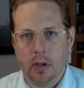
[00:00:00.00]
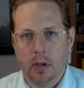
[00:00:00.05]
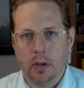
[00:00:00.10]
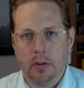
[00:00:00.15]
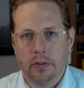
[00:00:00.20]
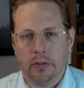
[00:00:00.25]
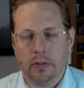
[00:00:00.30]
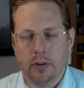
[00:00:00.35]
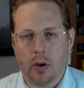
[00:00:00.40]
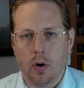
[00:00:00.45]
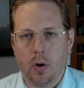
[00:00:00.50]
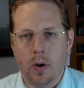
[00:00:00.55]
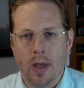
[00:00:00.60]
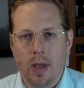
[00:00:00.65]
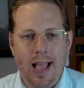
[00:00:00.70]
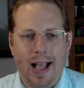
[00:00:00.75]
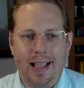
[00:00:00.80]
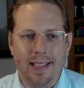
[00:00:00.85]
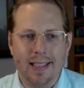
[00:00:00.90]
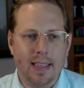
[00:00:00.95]
So
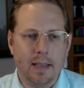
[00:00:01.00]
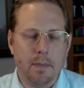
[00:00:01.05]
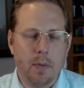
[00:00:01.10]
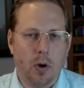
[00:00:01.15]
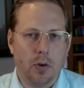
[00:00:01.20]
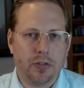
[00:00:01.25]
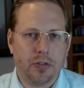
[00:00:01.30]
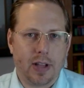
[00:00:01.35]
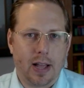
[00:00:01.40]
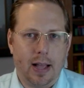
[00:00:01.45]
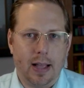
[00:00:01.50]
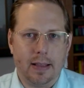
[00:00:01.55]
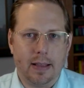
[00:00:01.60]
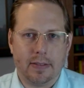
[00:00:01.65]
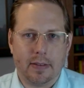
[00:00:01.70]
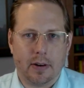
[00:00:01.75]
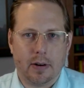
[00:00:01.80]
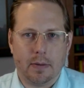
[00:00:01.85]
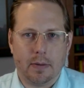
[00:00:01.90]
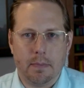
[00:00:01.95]
I think most guys
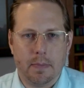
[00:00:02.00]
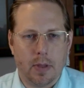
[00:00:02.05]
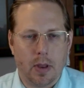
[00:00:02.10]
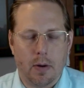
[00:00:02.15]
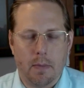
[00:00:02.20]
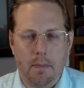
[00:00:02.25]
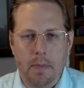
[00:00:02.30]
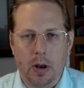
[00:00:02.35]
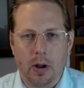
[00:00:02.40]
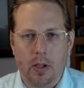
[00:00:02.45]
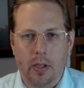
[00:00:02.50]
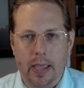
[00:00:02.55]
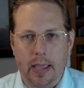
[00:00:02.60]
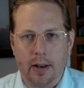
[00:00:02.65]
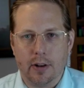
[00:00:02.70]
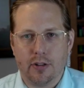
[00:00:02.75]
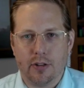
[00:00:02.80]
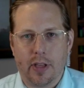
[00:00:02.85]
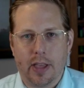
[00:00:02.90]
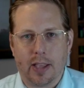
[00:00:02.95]
that are,
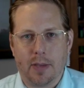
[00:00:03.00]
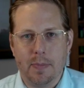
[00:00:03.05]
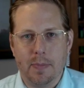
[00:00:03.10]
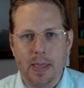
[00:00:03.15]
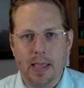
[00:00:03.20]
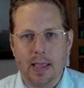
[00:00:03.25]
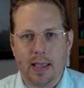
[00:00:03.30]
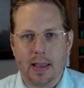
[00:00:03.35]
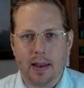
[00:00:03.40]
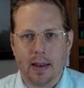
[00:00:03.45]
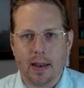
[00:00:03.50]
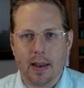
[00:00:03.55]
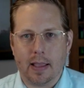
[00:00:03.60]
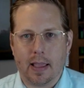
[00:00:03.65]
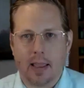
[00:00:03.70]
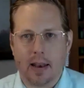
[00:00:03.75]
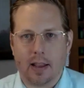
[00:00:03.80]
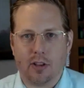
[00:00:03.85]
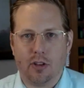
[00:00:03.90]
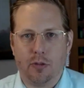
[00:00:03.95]
middle-aged like me can
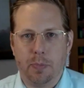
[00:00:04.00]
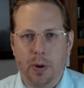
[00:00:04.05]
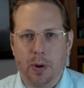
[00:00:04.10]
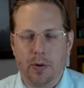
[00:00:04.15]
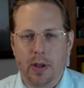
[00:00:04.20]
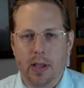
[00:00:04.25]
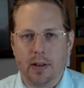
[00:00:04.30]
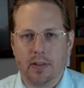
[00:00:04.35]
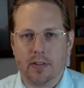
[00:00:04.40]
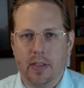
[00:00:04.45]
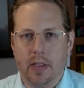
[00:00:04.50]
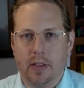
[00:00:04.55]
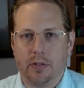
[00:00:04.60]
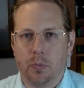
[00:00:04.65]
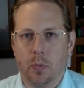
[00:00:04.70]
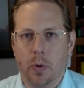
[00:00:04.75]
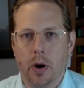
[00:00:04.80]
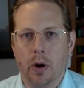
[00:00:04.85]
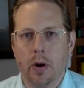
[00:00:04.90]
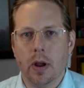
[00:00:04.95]
experience this,
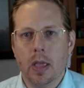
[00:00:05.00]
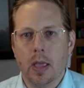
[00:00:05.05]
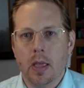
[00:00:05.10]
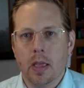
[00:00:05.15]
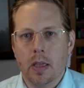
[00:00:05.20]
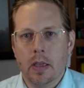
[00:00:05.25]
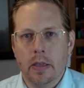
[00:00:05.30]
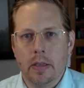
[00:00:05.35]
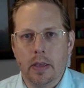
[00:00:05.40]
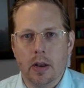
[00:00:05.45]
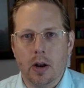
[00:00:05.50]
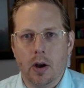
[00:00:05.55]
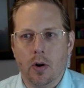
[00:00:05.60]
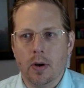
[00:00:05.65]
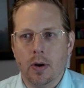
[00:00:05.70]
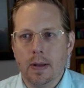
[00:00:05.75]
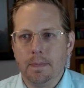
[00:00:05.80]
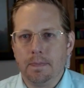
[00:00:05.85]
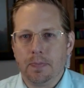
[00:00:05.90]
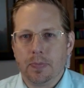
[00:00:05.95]
where,
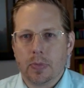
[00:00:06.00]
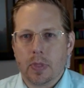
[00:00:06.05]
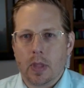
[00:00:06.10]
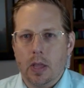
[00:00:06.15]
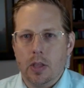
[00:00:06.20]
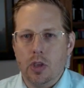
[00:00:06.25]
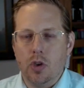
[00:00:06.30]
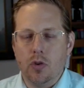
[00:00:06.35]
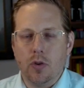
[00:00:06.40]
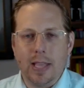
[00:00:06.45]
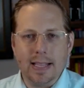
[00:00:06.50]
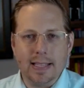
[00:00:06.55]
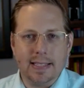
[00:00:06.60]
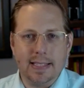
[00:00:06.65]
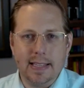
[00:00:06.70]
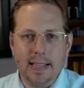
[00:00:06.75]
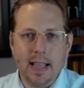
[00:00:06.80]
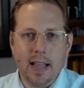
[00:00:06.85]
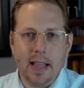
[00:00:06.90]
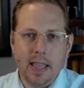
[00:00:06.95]
you can
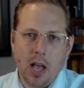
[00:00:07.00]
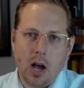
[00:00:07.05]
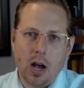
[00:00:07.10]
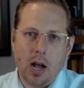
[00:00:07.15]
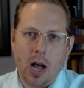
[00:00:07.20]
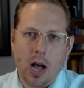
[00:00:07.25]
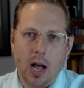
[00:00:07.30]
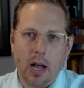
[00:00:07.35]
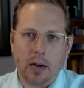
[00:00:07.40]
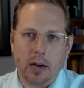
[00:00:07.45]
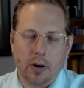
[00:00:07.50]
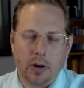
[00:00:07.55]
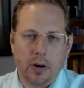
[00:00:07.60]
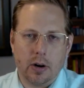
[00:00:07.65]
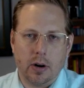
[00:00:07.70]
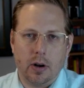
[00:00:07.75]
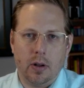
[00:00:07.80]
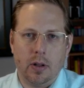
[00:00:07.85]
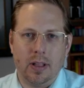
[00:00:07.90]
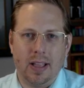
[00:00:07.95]
see a young hot
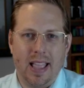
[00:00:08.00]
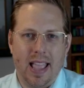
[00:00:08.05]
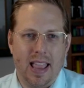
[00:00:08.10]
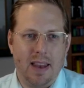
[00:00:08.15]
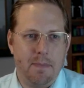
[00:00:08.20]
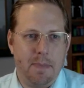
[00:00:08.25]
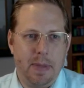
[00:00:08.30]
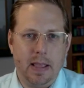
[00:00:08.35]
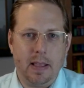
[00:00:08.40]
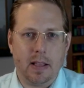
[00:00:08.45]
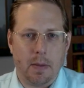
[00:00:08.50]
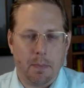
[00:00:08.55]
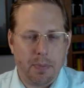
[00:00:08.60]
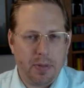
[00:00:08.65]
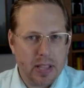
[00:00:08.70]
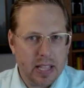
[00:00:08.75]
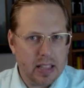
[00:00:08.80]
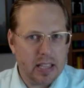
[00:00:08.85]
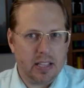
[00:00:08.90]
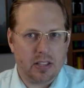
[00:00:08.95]
girl and be
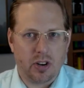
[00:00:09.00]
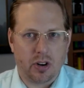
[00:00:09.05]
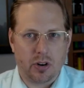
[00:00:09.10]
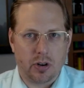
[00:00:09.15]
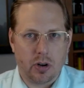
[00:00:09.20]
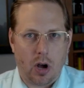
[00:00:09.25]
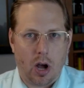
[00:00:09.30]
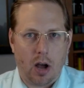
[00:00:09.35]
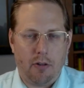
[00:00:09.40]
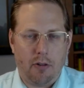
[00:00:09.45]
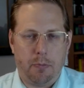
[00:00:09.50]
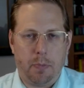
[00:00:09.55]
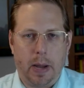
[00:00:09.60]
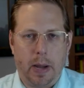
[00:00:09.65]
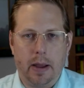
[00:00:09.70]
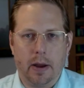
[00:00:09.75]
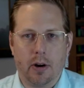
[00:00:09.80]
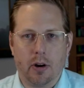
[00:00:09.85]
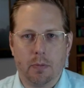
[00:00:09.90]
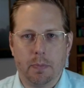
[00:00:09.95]
completely turned off by
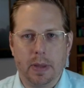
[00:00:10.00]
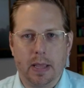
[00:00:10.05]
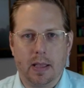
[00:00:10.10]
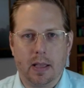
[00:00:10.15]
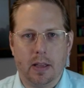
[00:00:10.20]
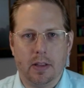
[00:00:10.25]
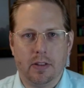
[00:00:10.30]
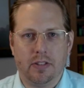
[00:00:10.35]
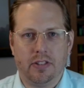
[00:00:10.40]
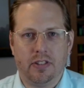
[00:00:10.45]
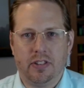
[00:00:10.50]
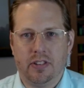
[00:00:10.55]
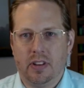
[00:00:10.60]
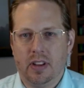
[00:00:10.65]
her because